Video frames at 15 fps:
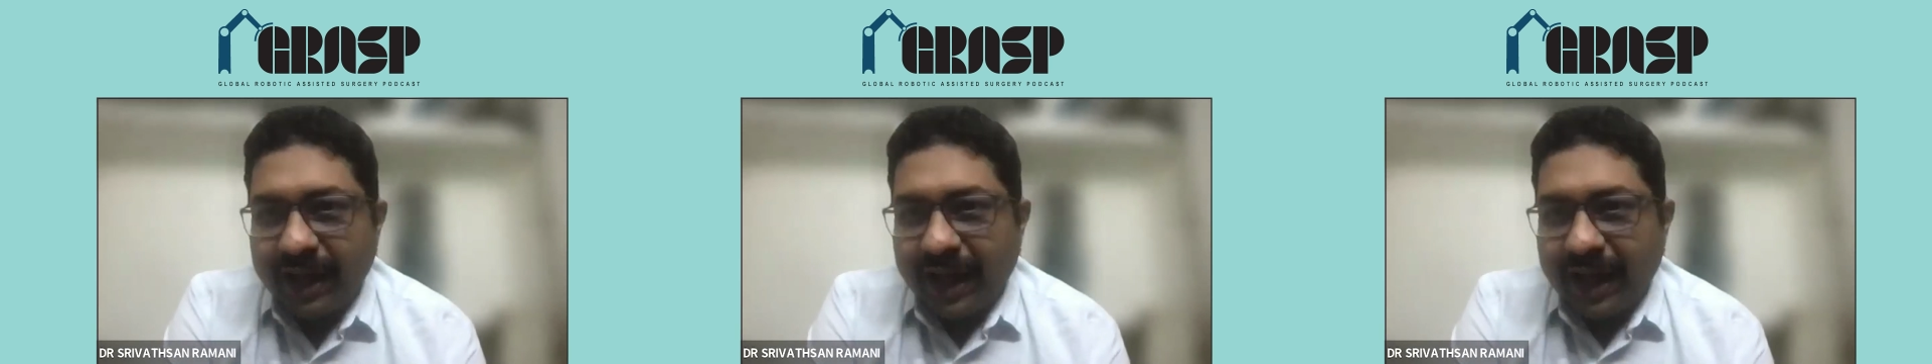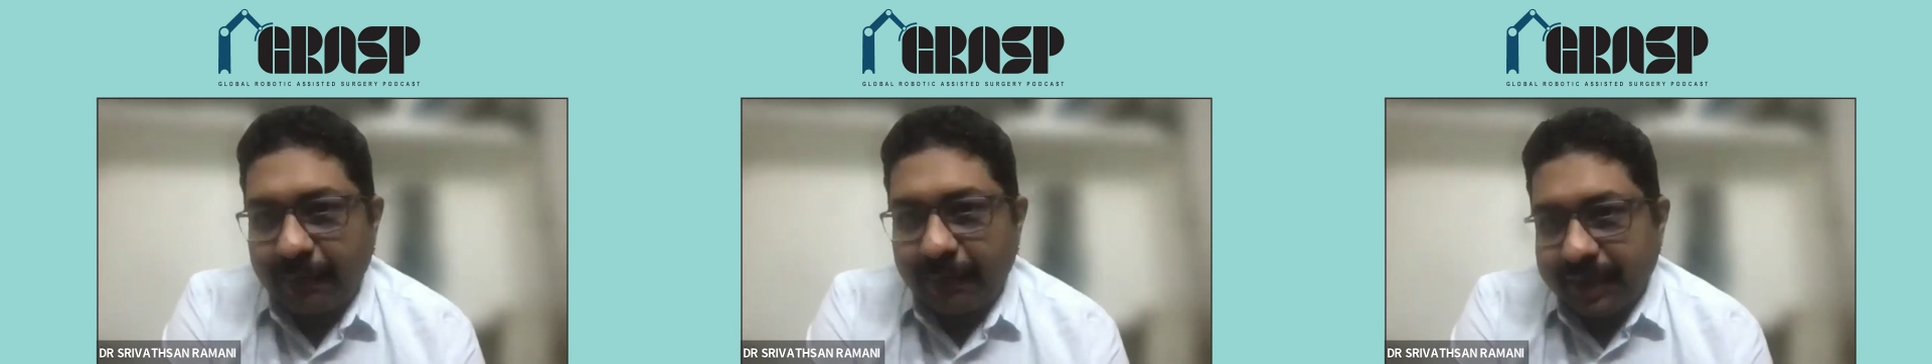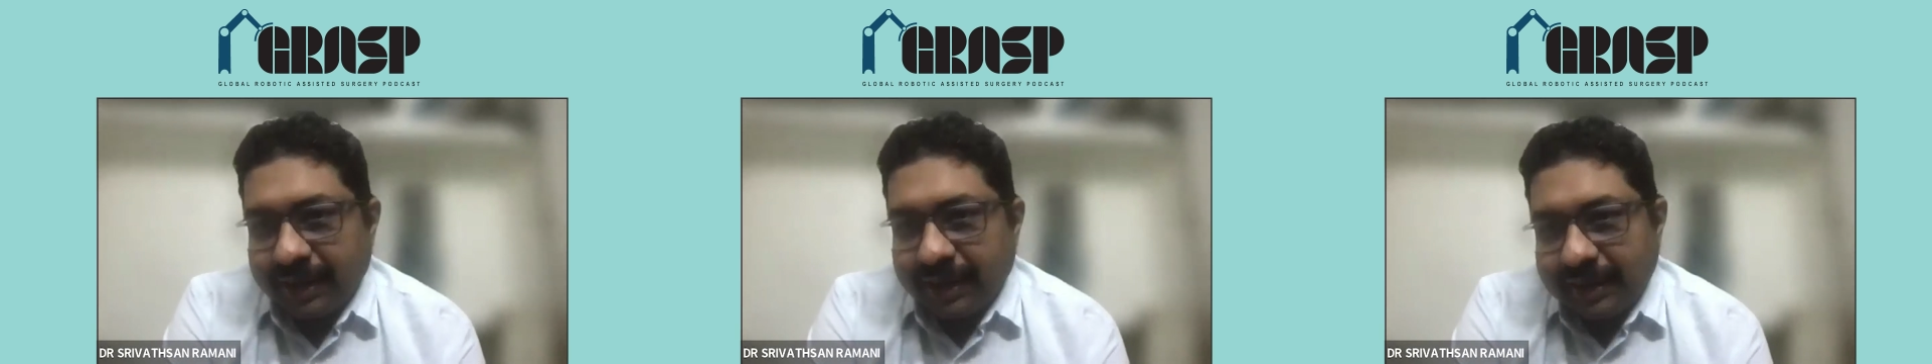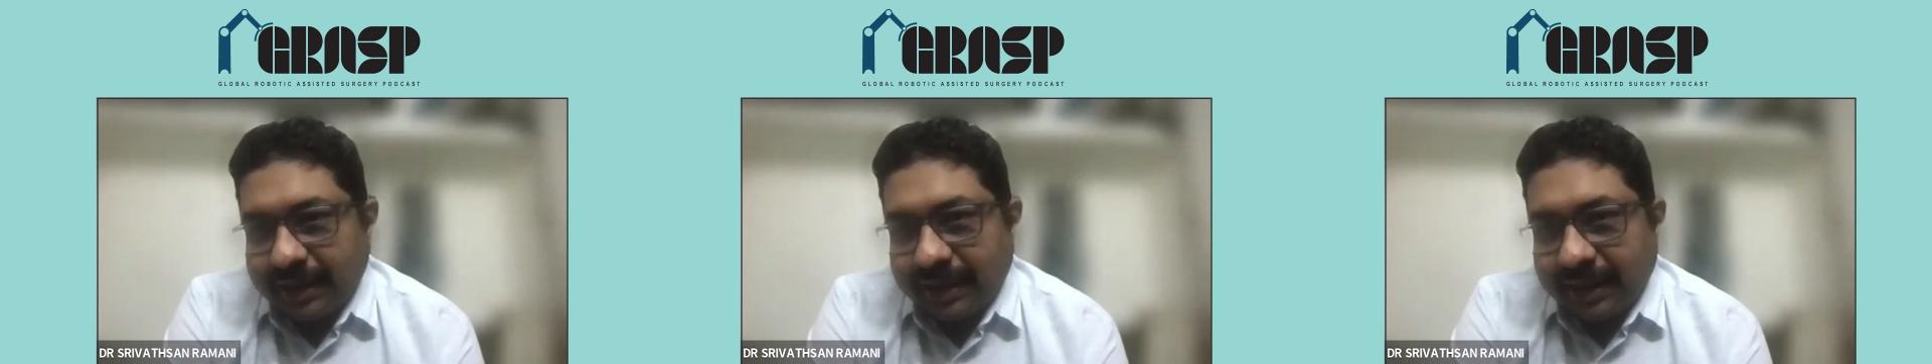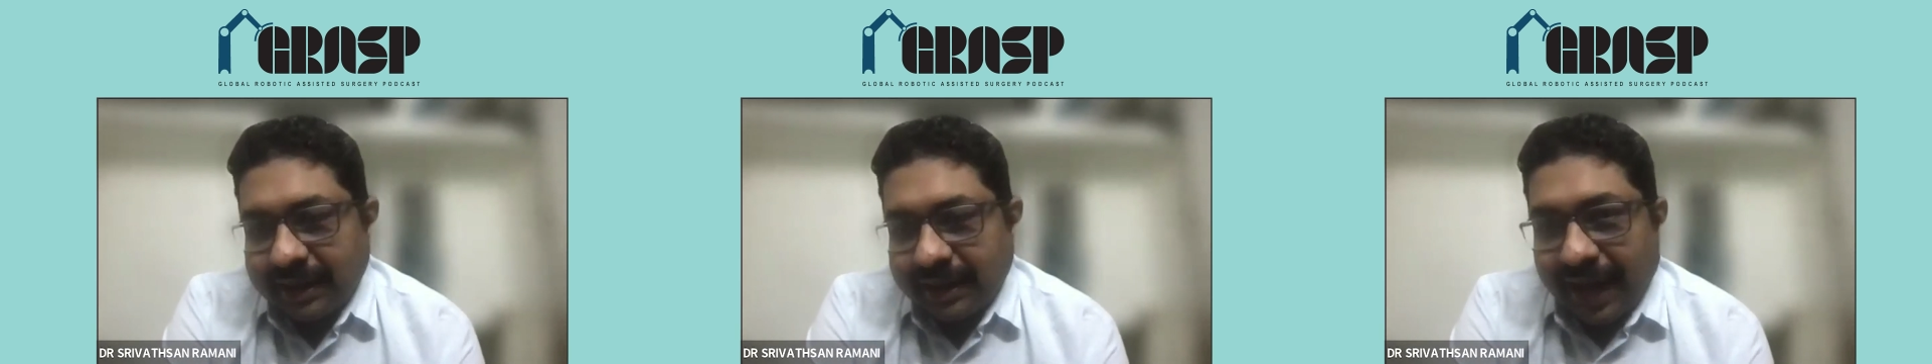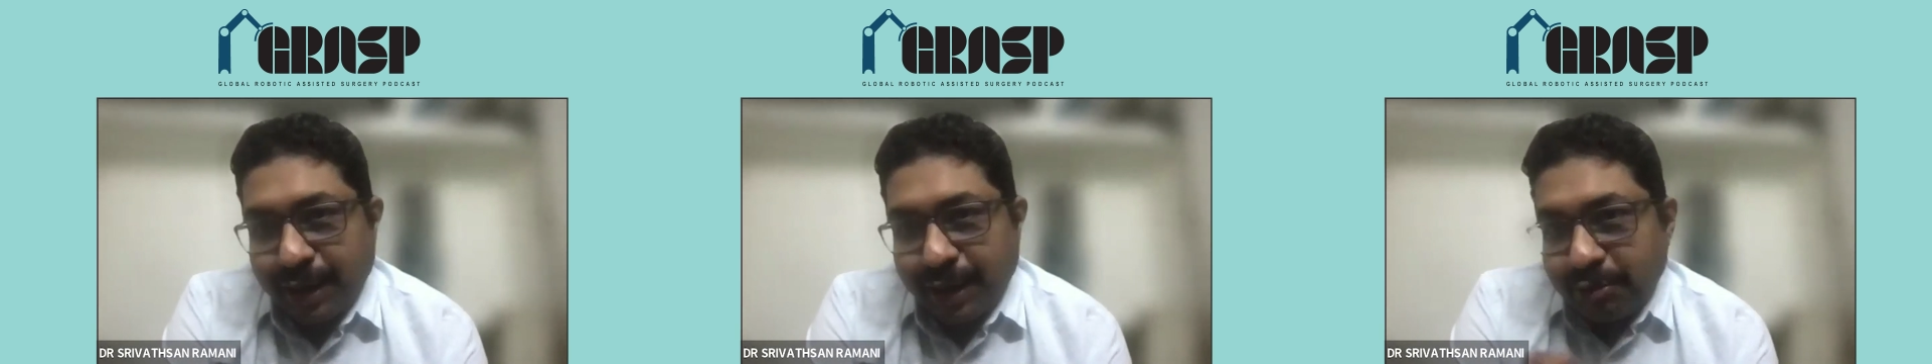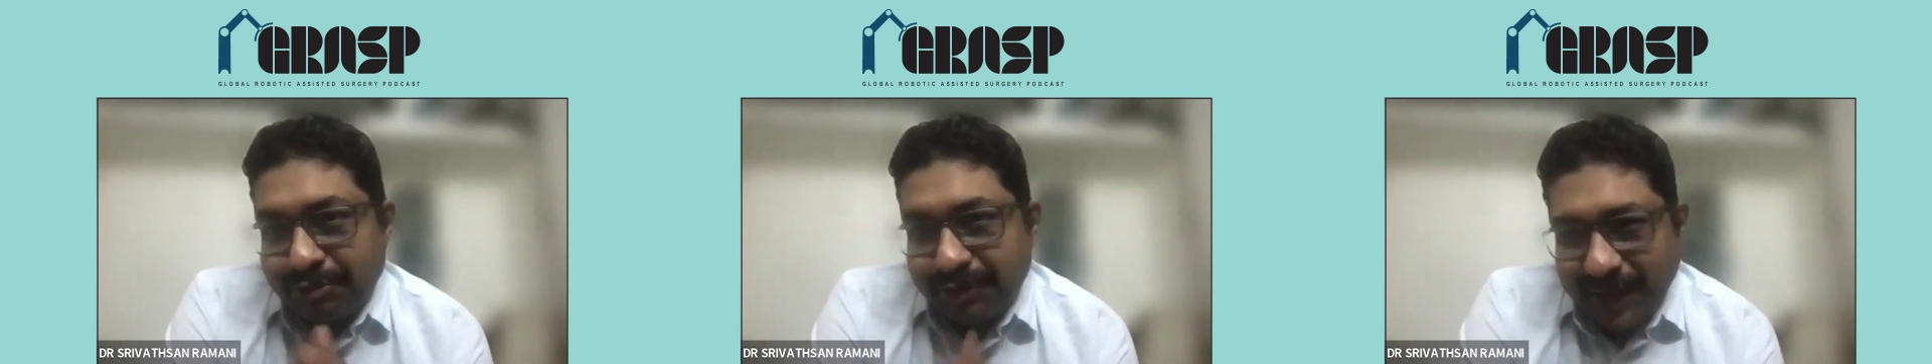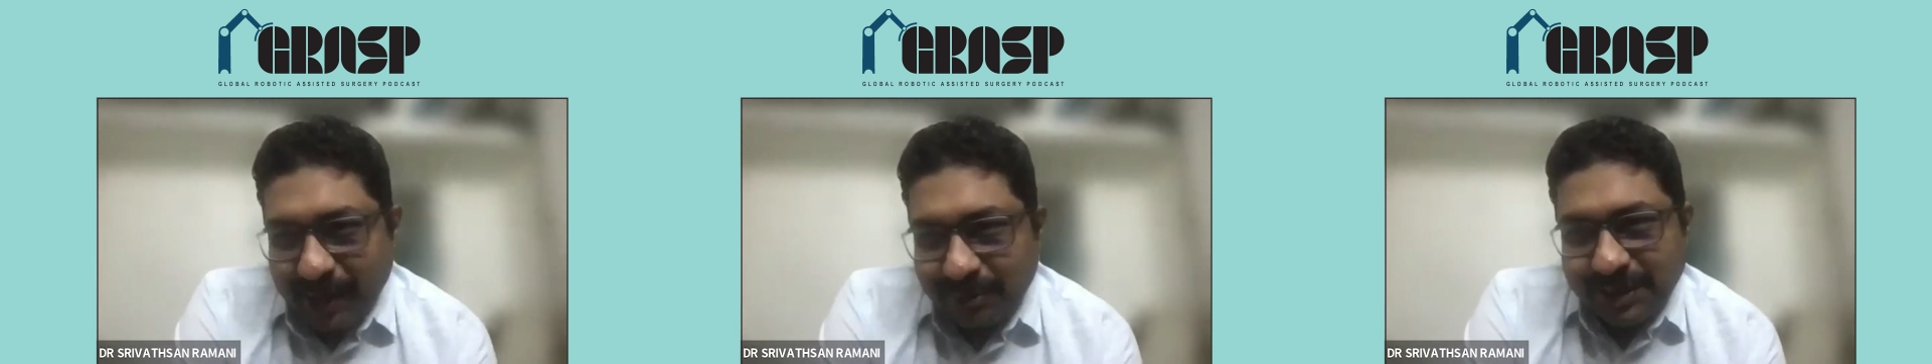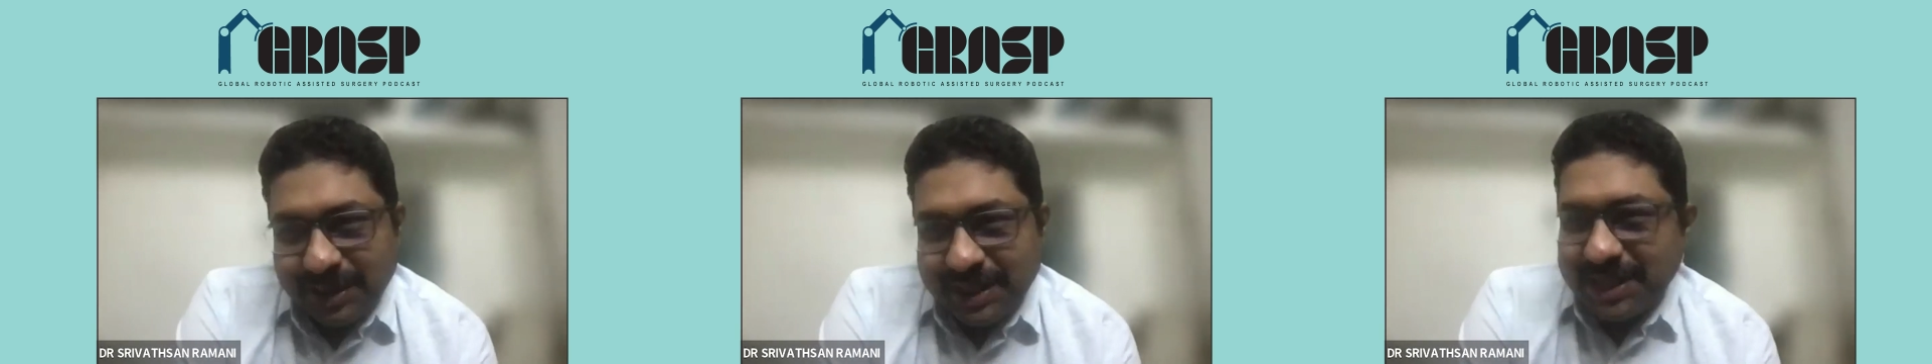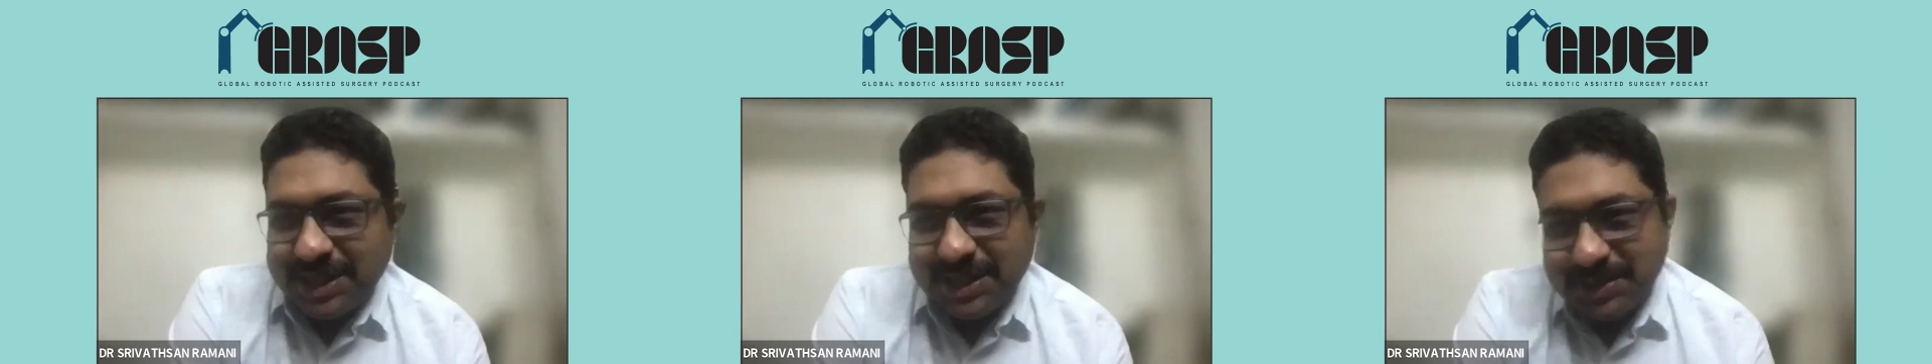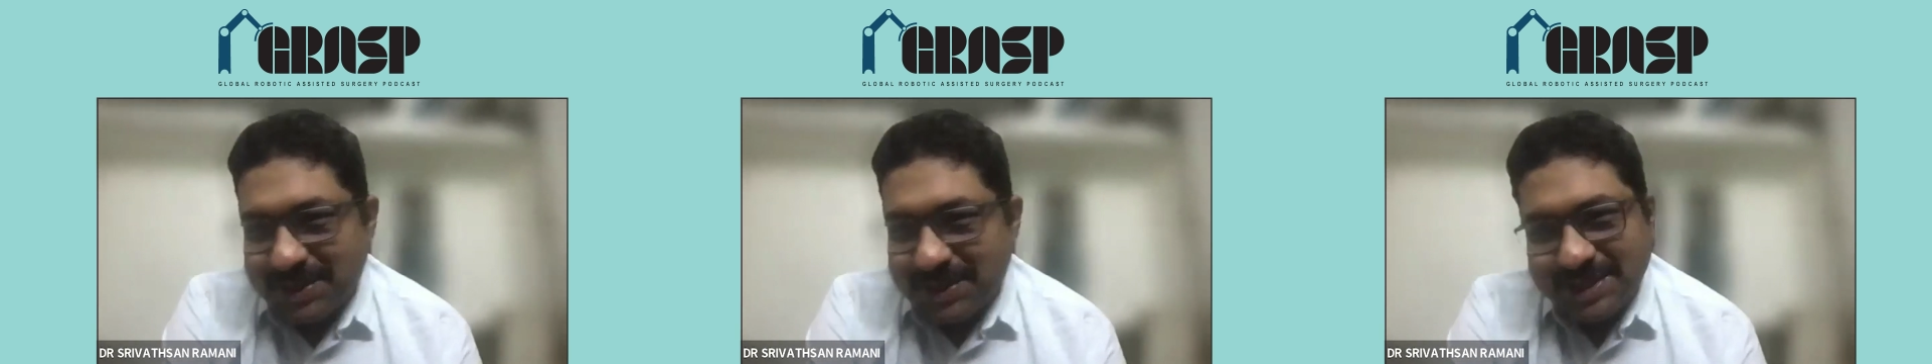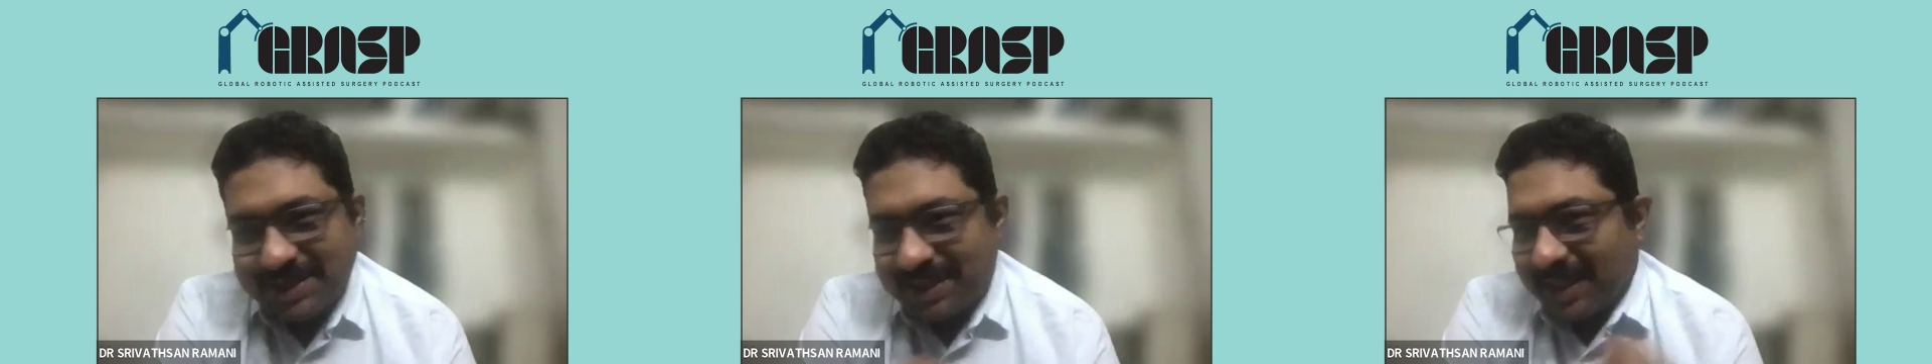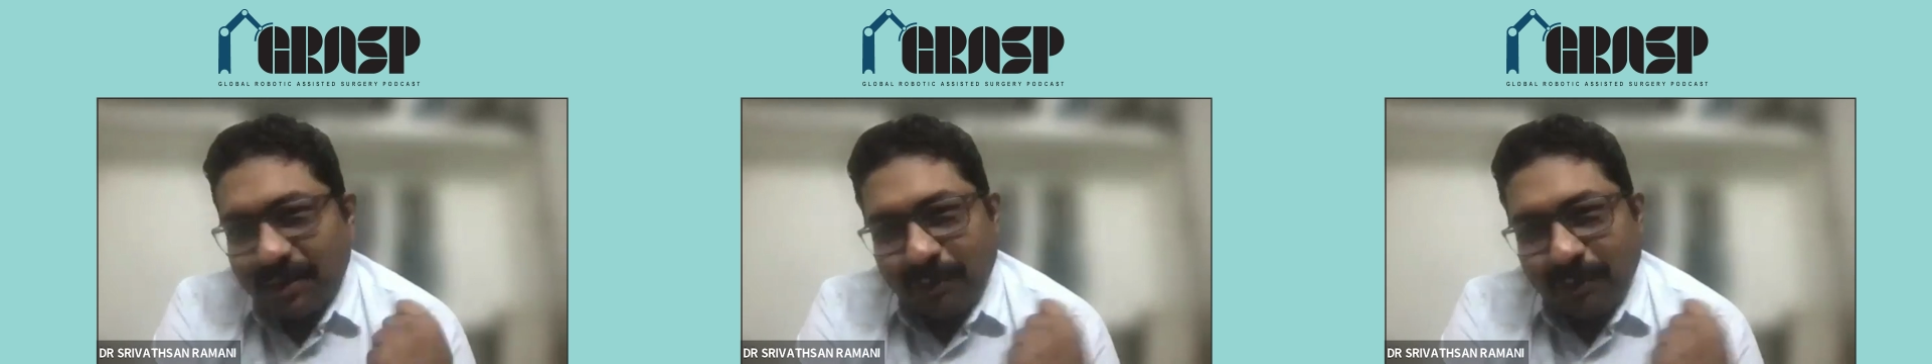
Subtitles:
I mean, the kind of feel of the tissue is